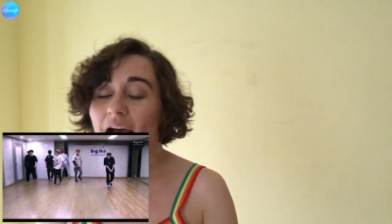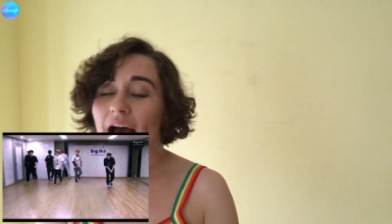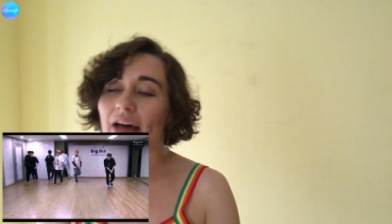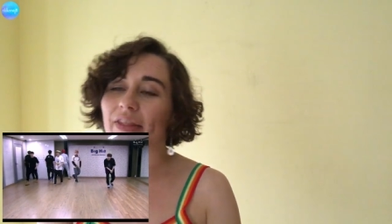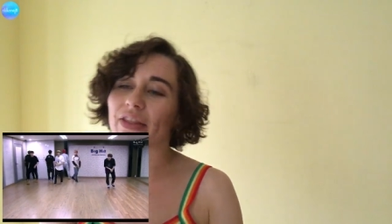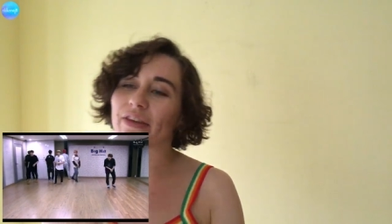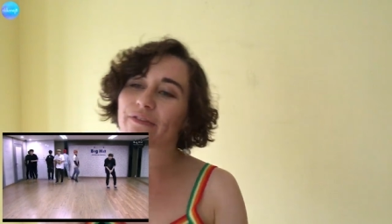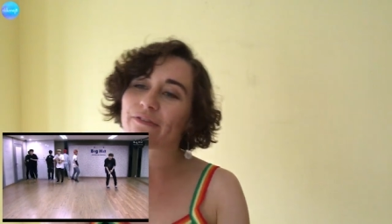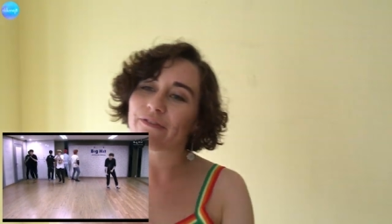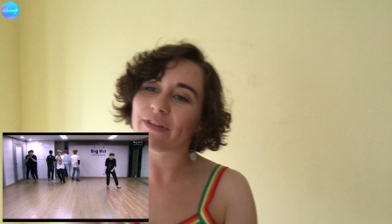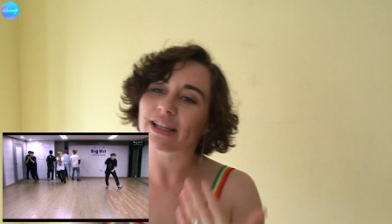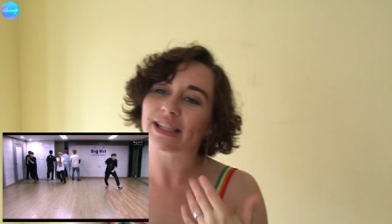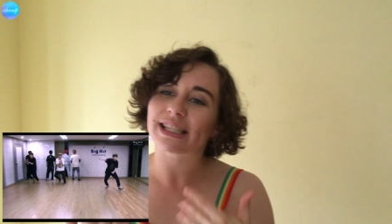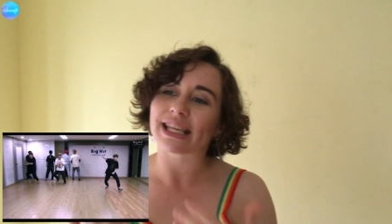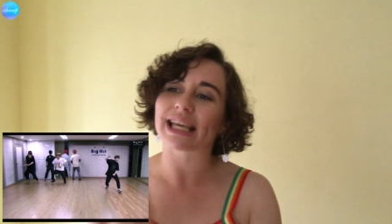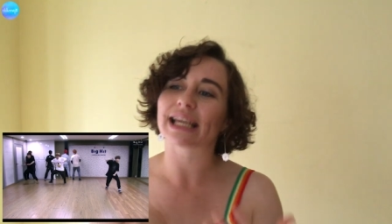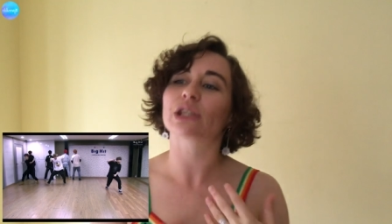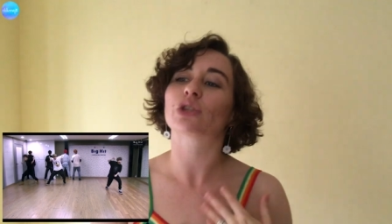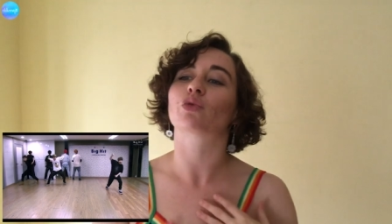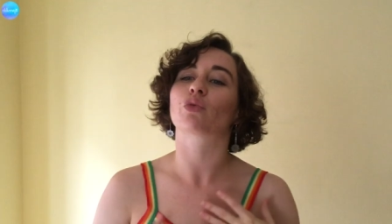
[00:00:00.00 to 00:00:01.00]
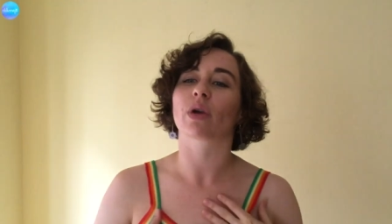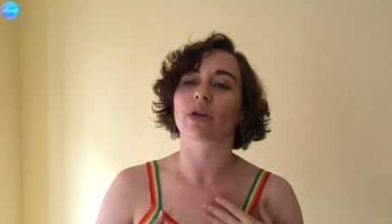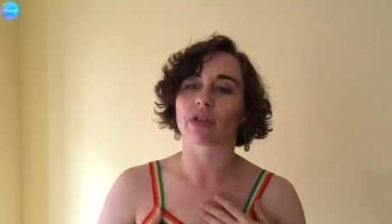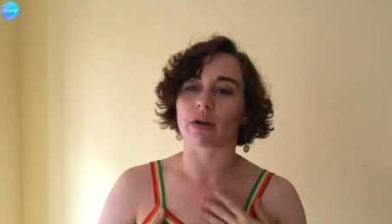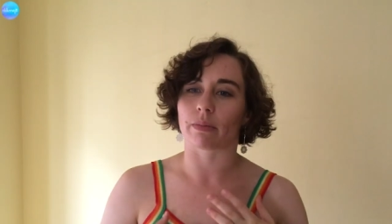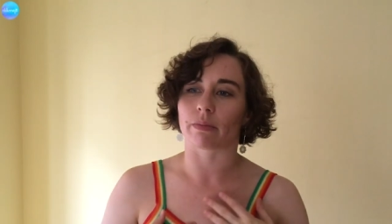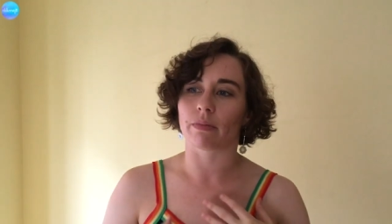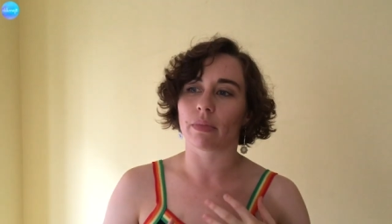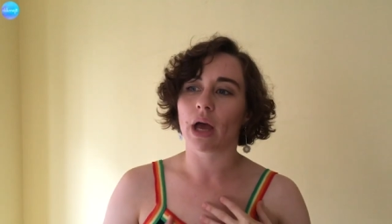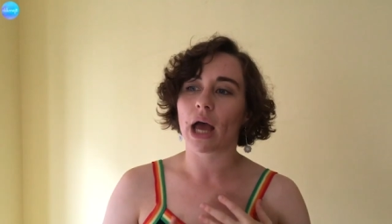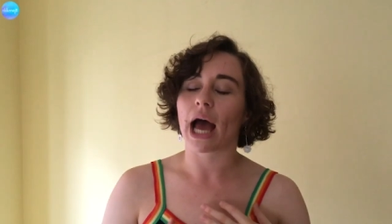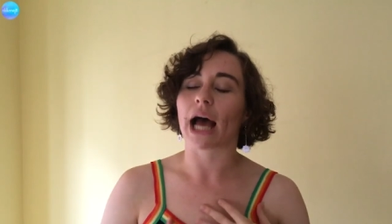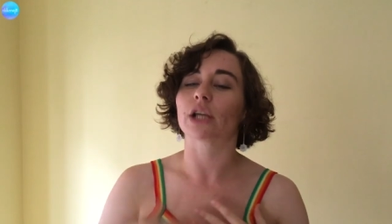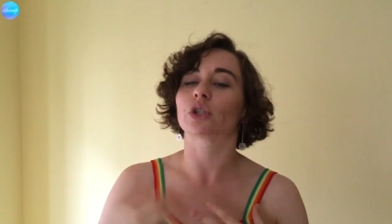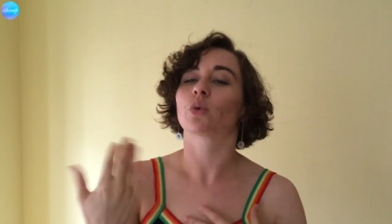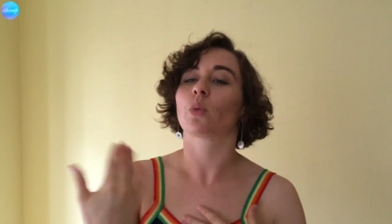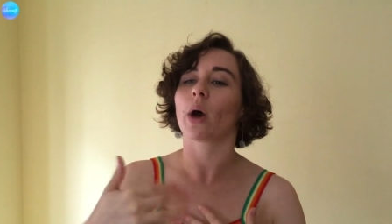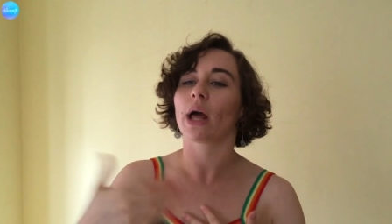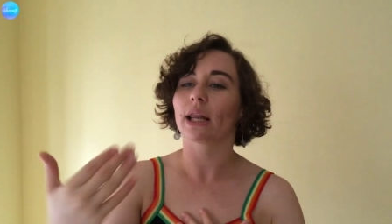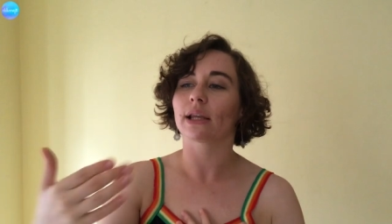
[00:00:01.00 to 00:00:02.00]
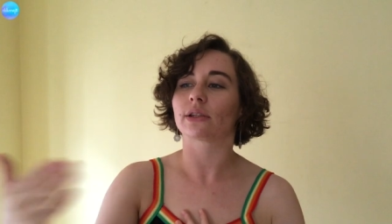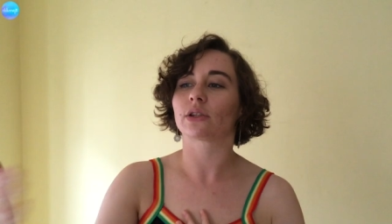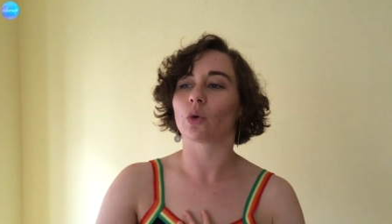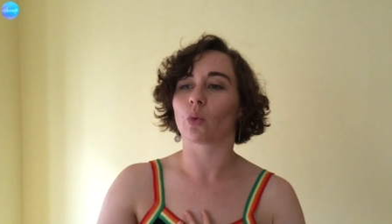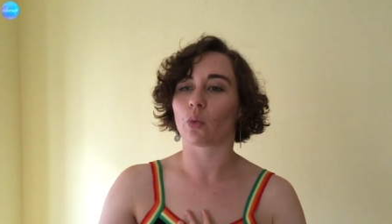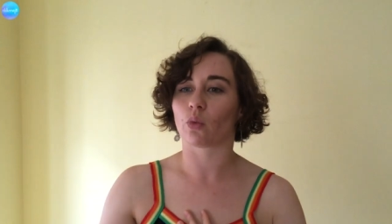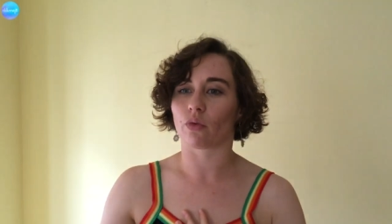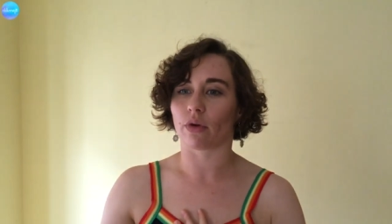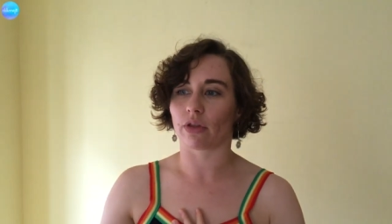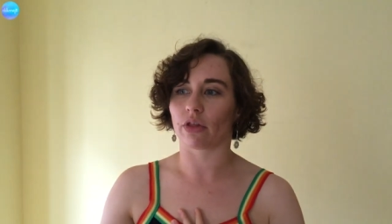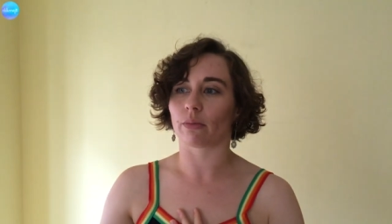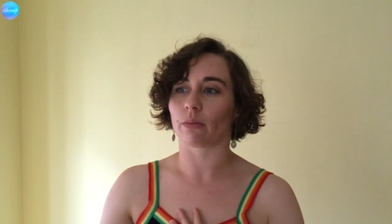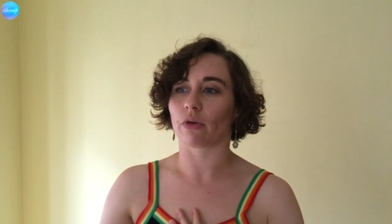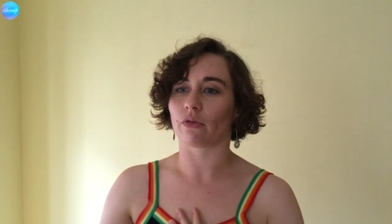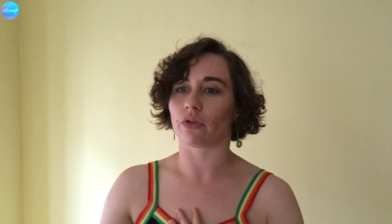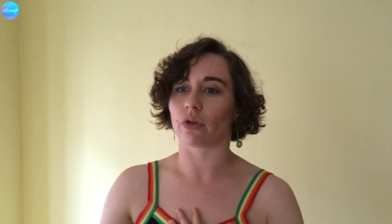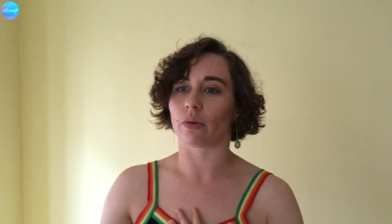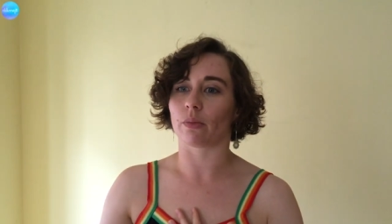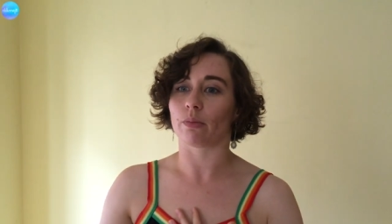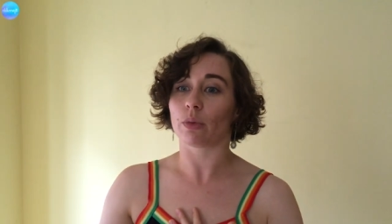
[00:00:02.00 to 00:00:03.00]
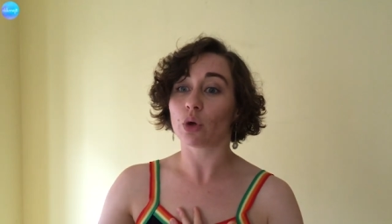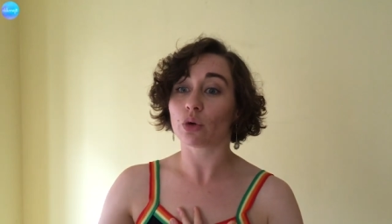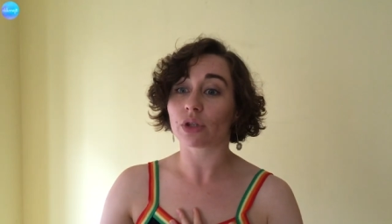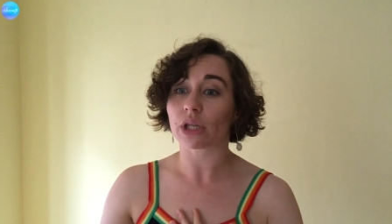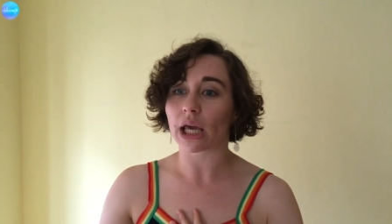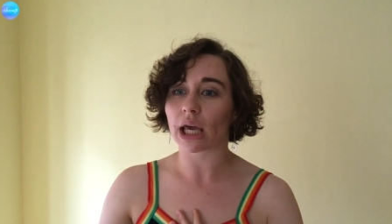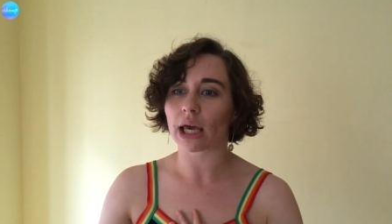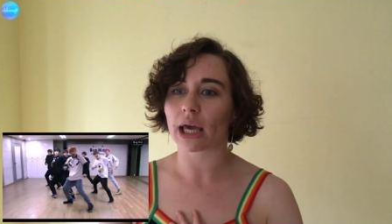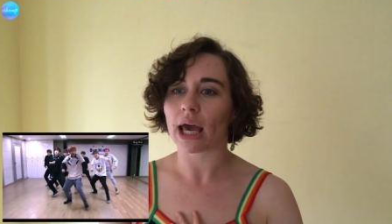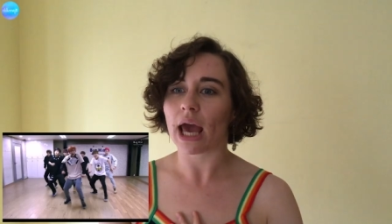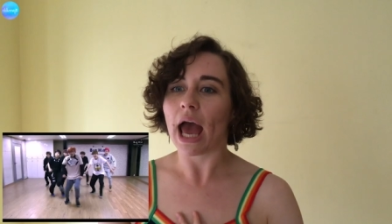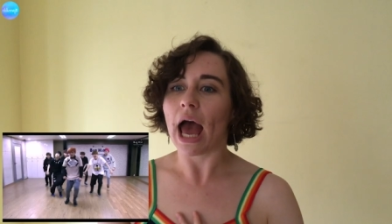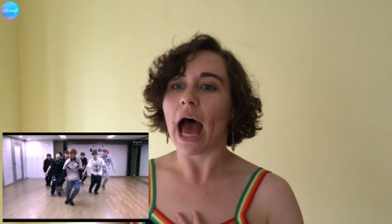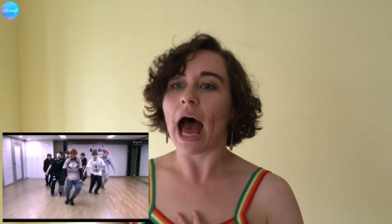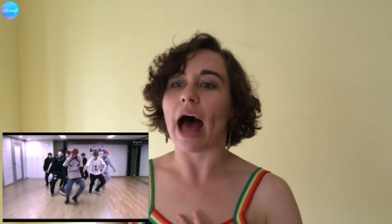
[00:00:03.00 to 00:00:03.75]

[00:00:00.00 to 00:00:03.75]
And it fits his rhythm as well as the rhythm of the music.